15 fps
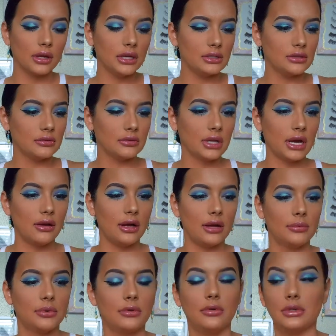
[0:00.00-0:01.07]
So now
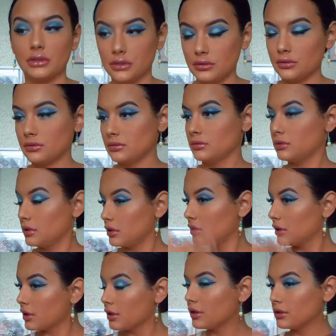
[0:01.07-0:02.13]
I'm going to
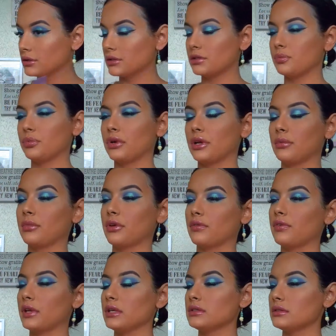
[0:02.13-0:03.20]
spray my
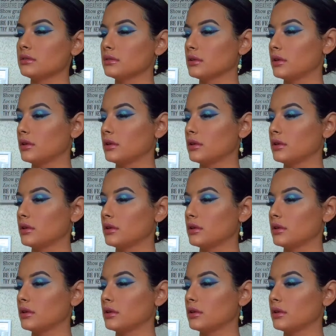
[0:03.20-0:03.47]
face.